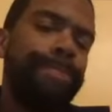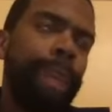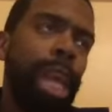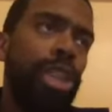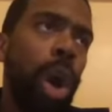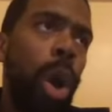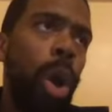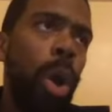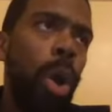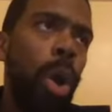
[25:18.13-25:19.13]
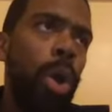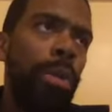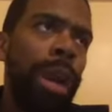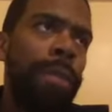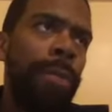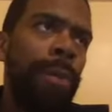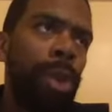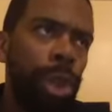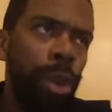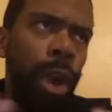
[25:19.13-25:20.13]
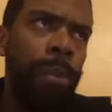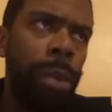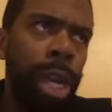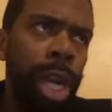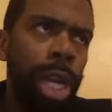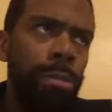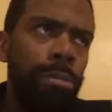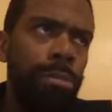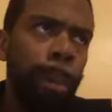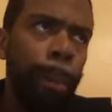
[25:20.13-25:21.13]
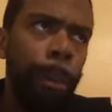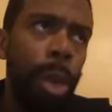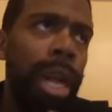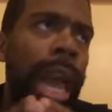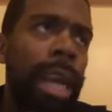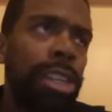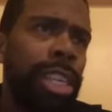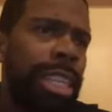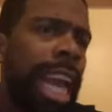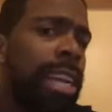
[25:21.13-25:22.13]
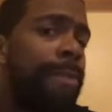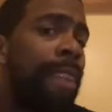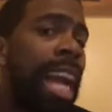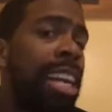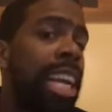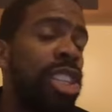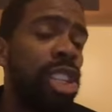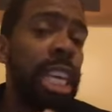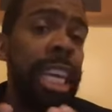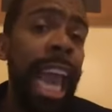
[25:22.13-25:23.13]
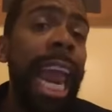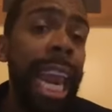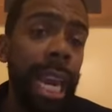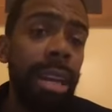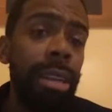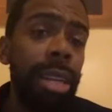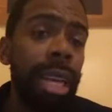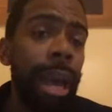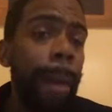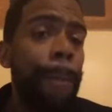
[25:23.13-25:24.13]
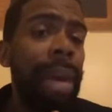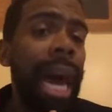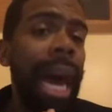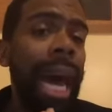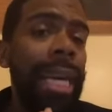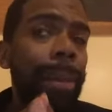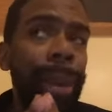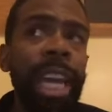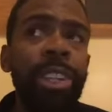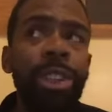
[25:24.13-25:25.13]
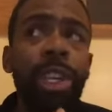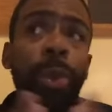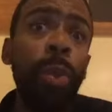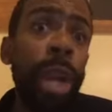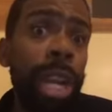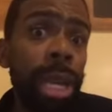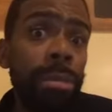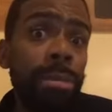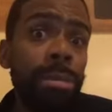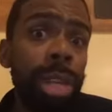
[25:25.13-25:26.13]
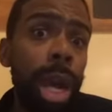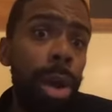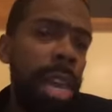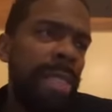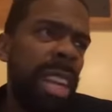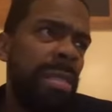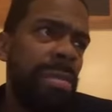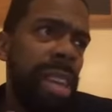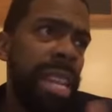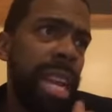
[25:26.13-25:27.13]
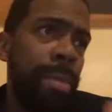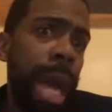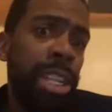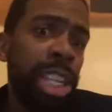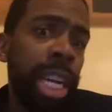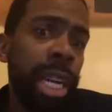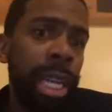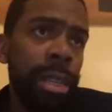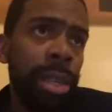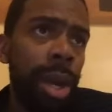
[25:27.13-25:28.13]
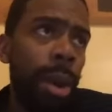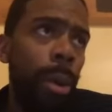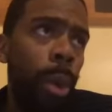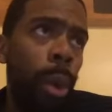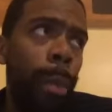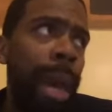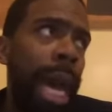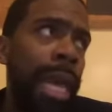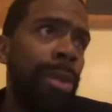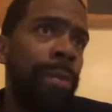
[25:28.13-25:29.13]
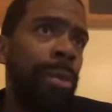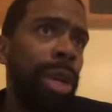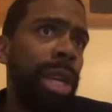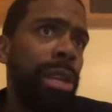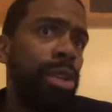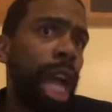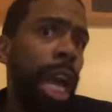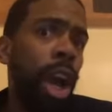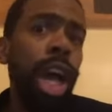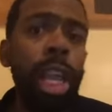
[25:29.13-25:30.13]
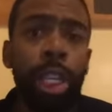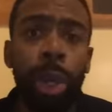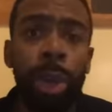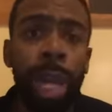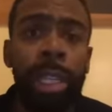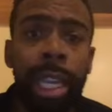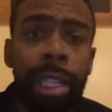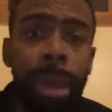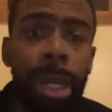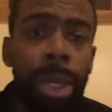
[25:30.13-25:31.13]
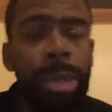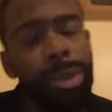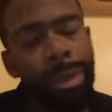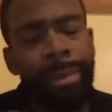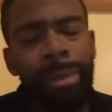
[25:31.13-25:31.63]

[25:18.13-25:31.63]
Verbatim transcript: So, so the referee would actually stand to financially gain by the Patriots winning. You know, even if they did it by cheating, you know, or by the referees not calling certain things against the Patriots.